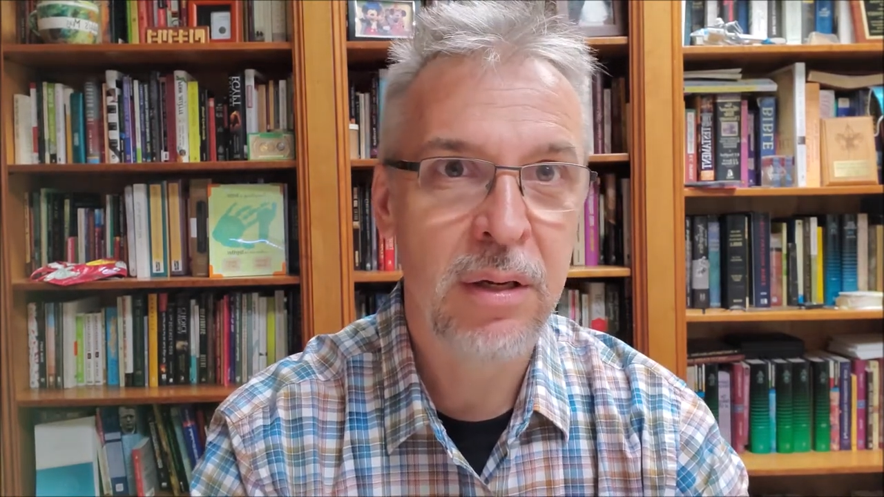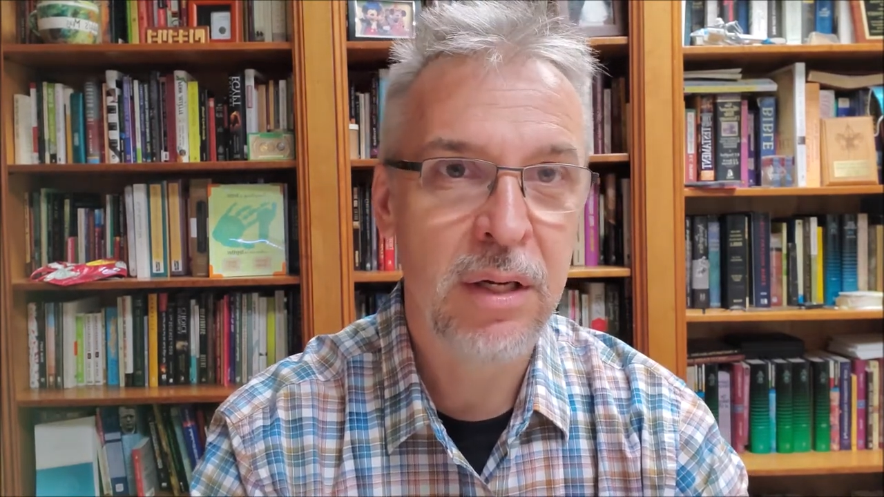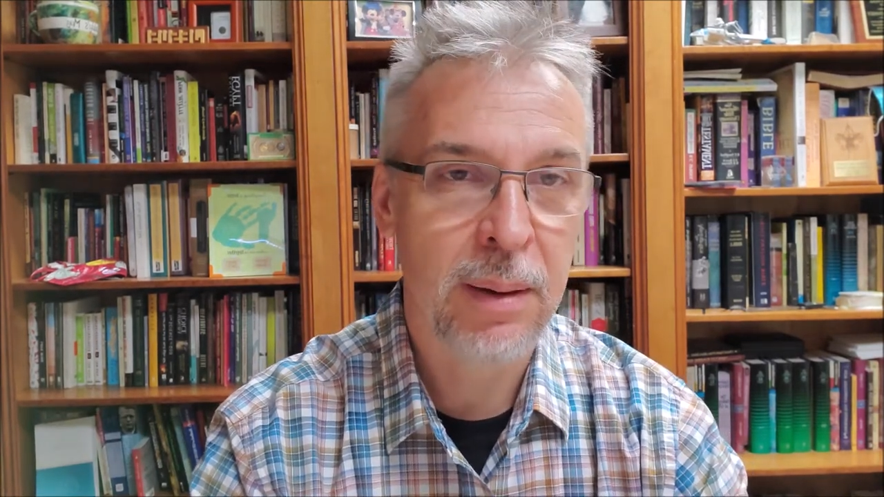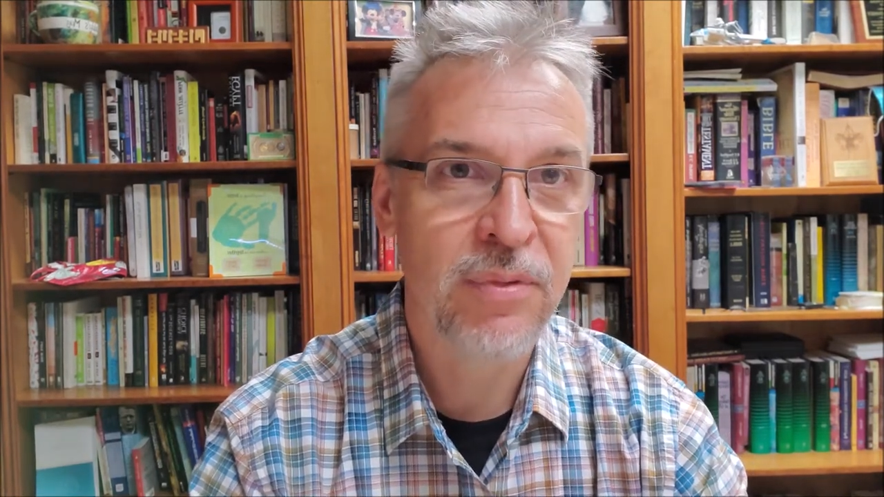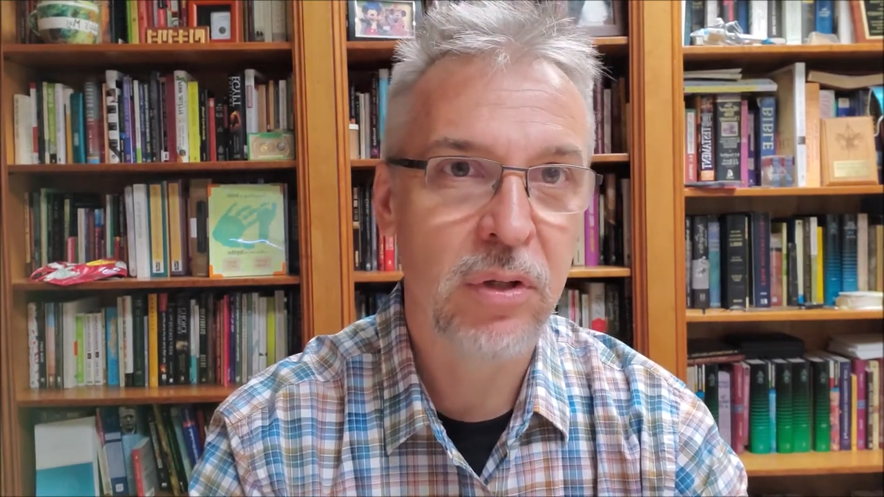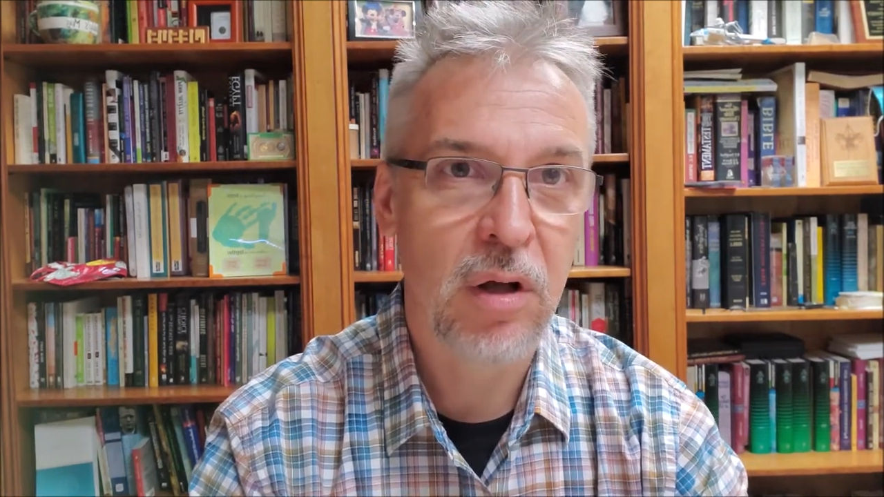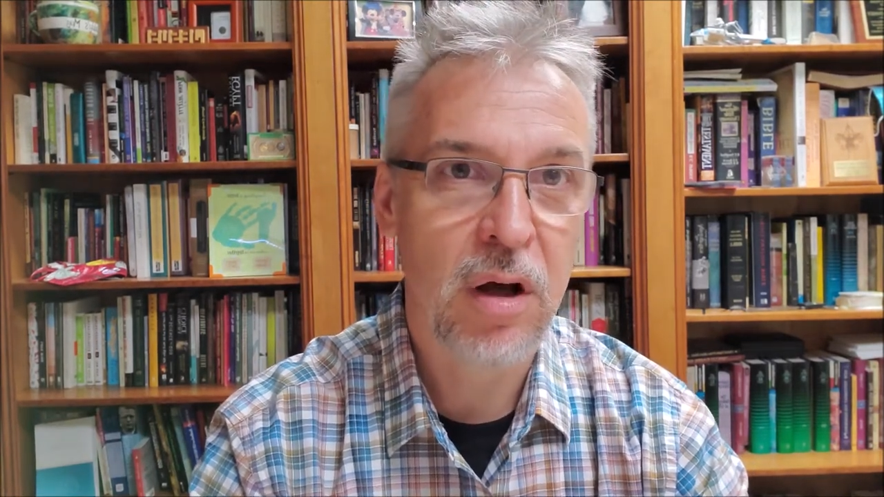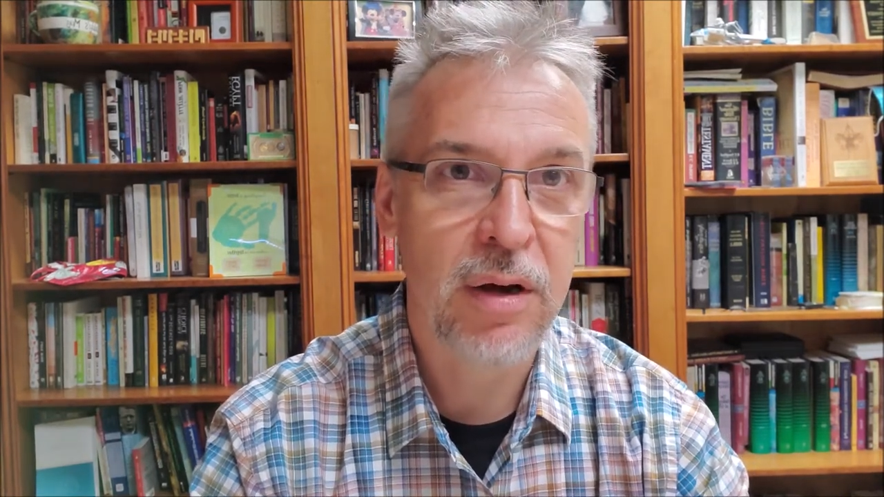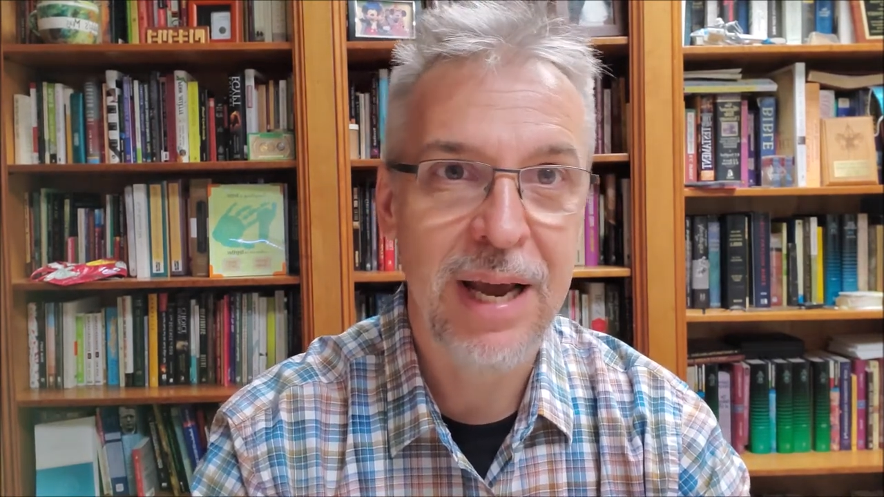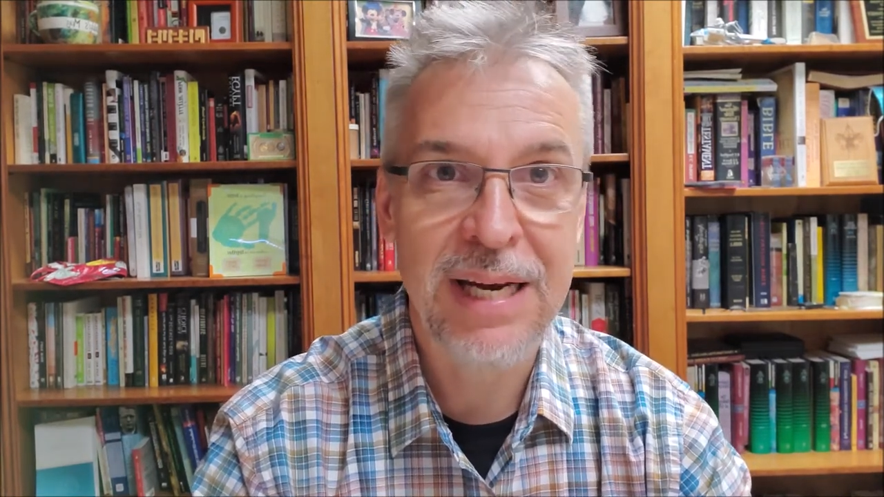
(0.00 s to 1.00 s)
comes
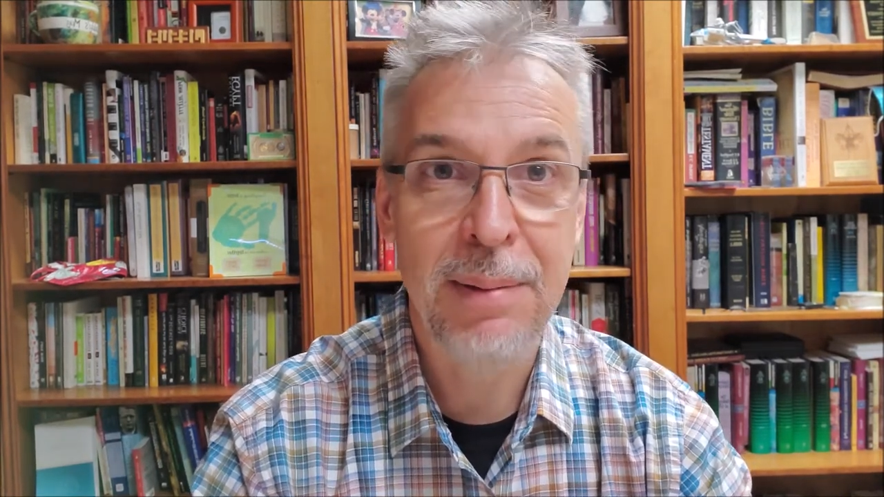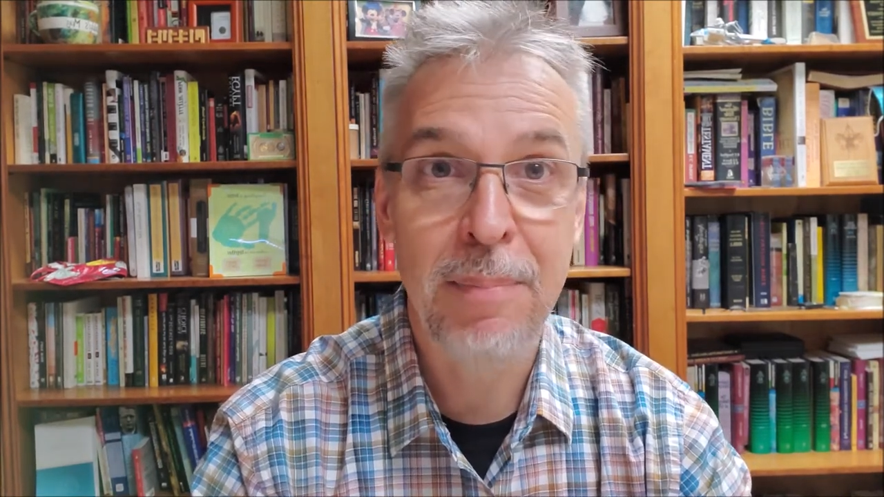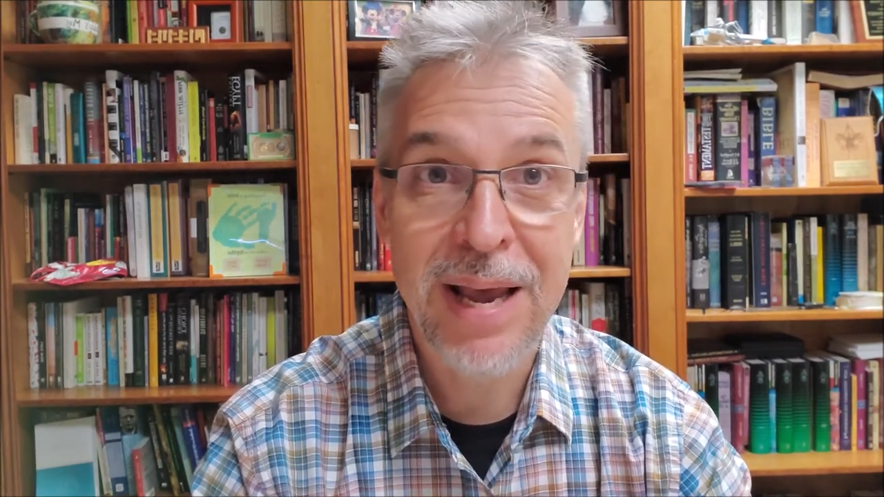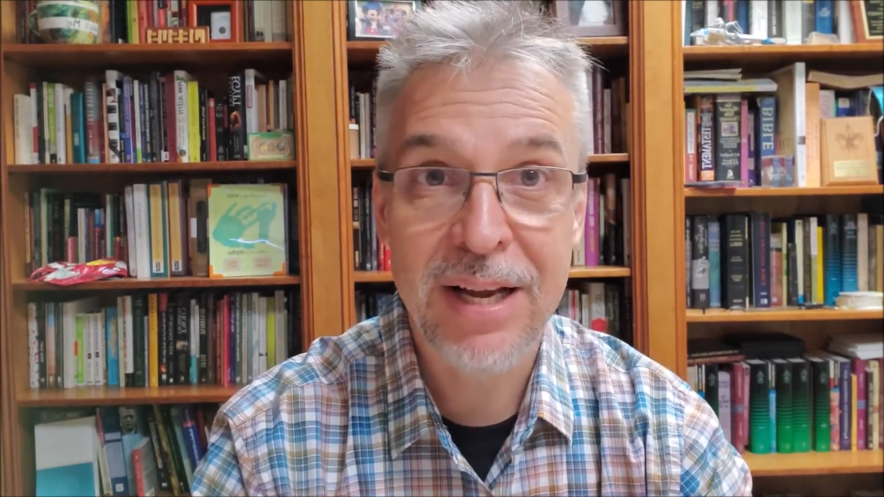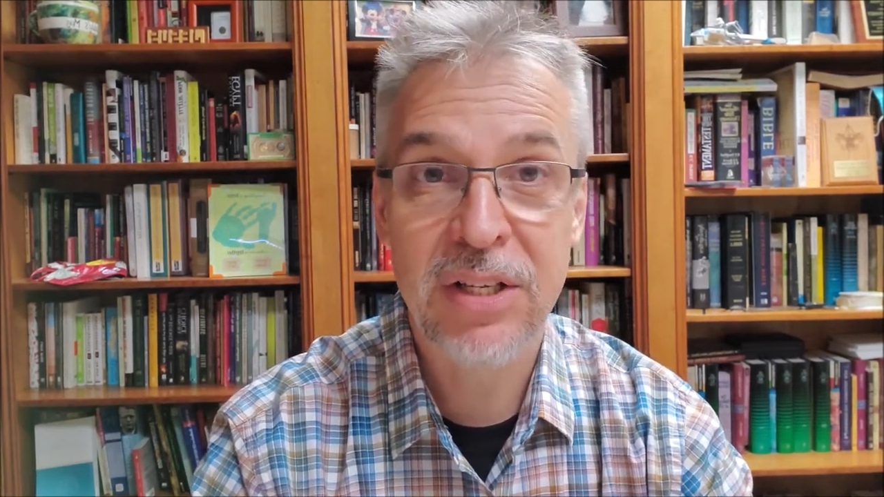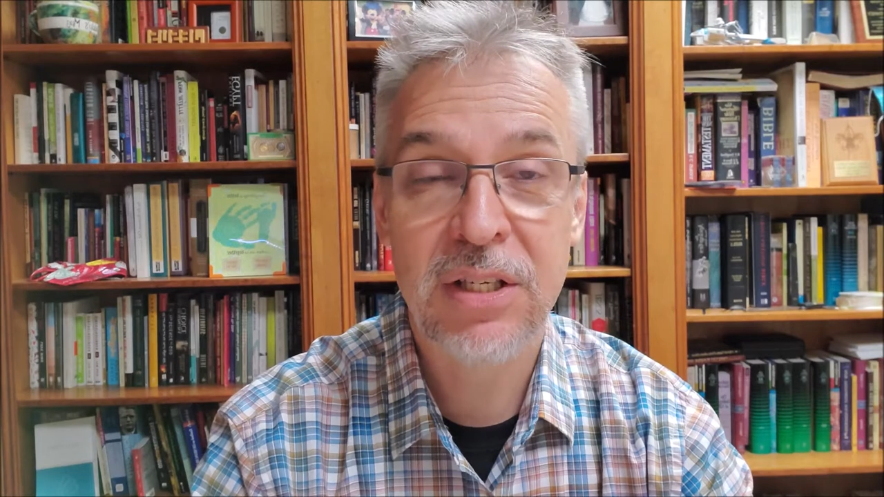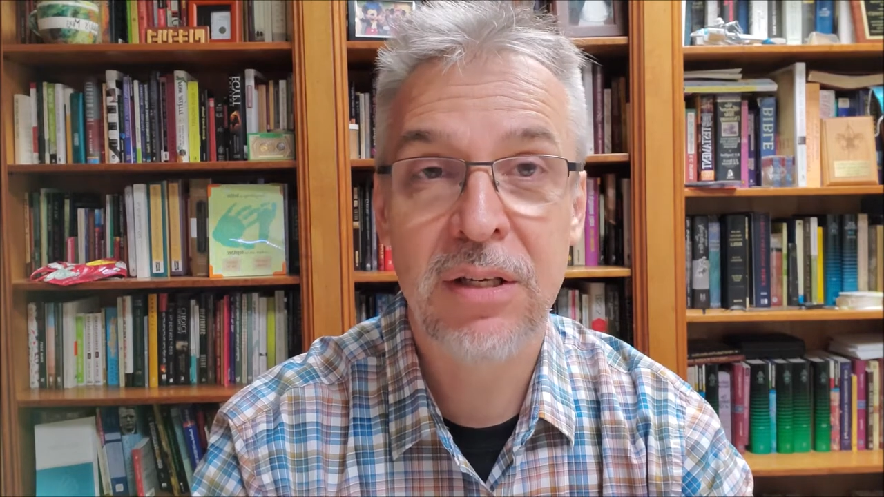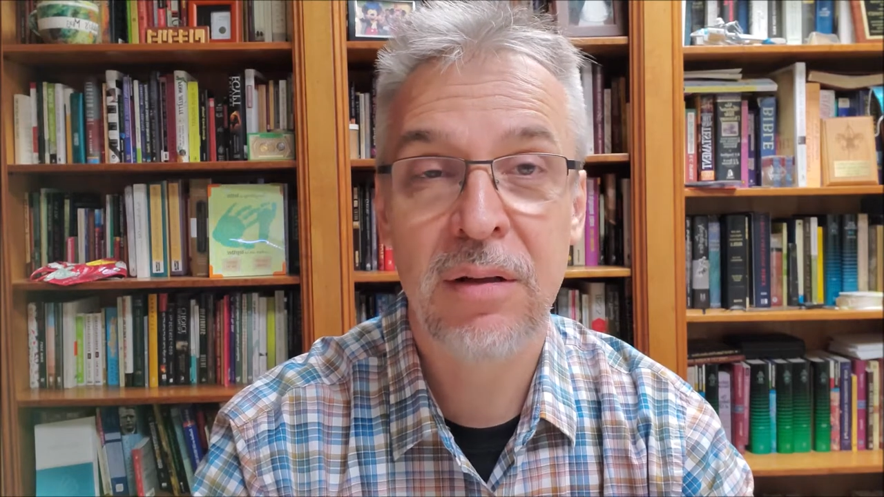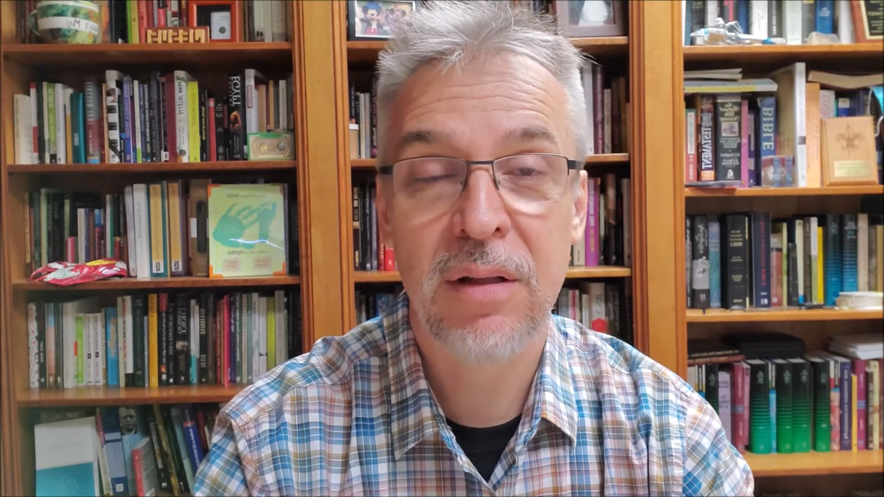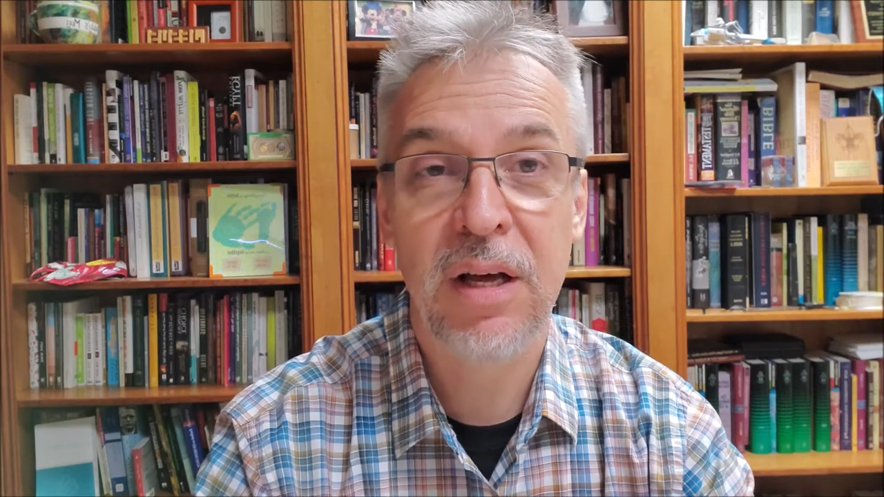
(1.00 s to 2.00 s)
along and he makes
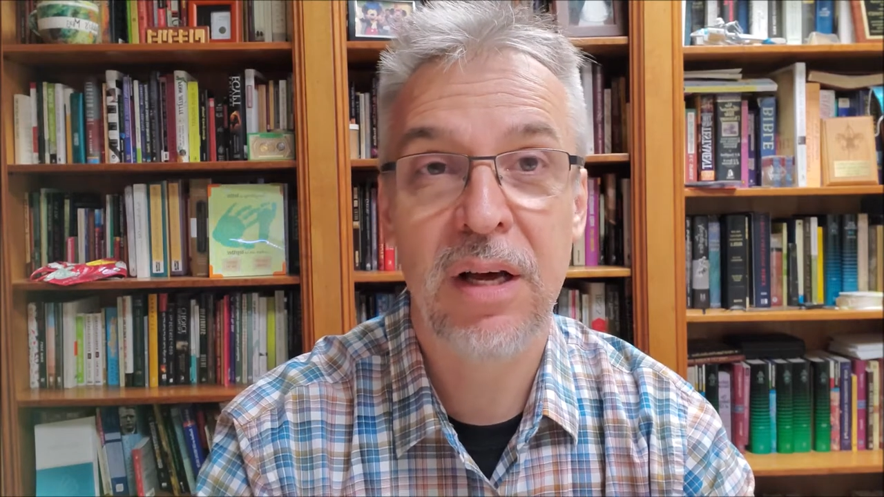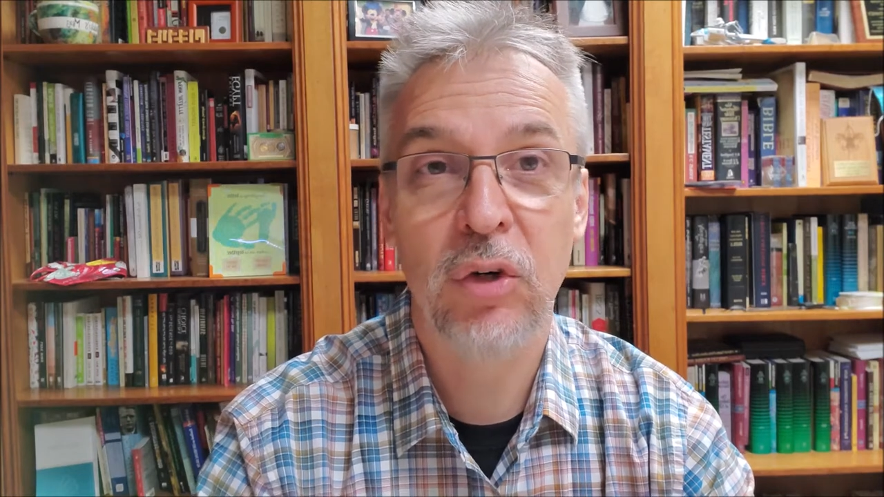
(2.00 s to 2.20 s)
uh,